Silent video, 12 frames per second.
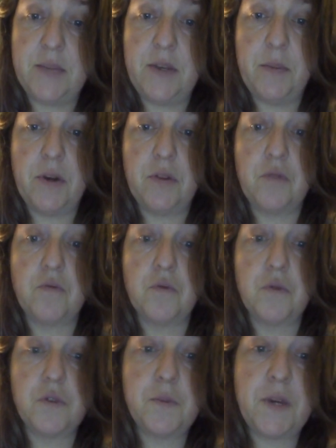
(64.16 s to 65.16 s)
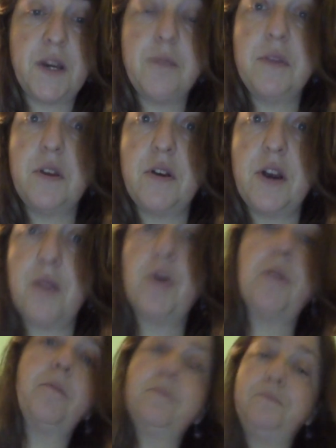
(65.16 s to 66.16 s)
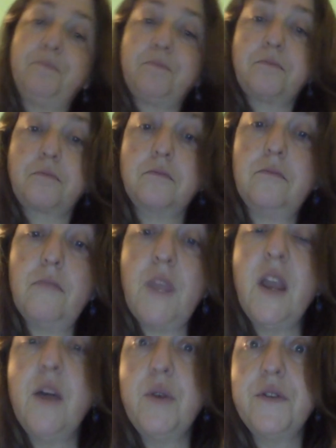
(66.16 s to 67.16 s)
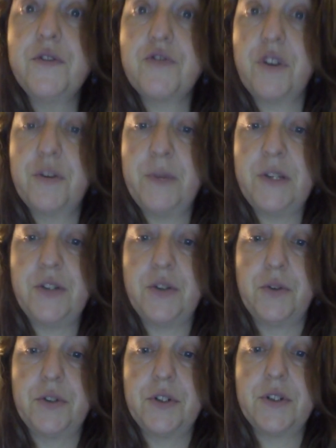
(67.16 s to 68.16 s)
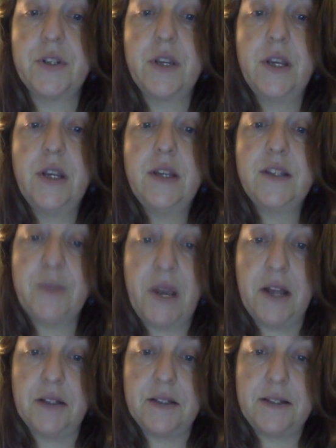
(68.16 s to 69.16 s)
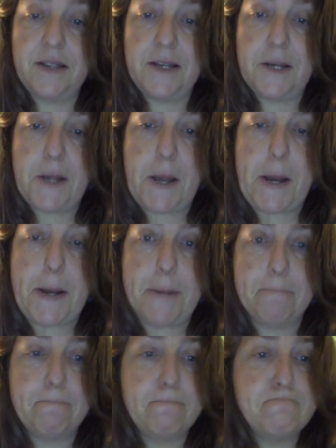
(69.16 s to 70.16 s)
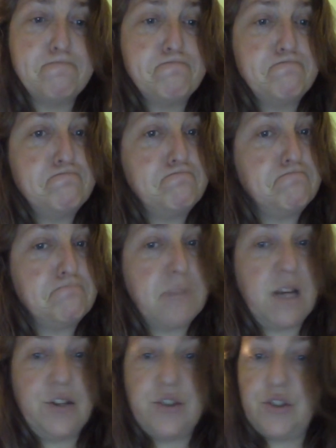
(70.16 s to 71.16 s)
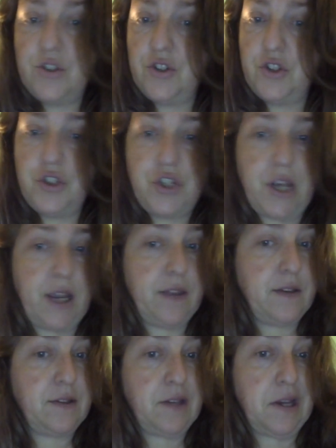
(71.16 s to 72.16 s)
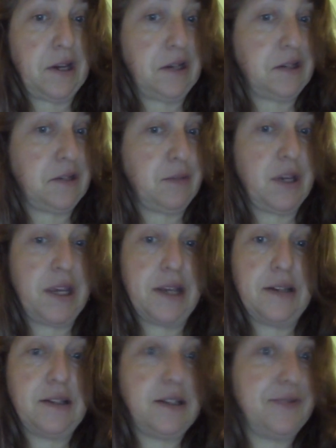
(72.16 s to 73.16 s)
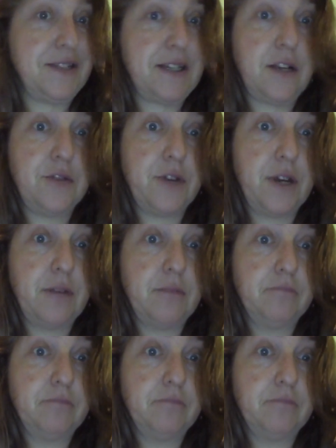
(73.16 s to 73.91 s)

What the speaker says: me about the rules behind the grammar, I would have shrugged my shoulders, smiled, and stated, I just check the sentence in my head to see if it sounds right.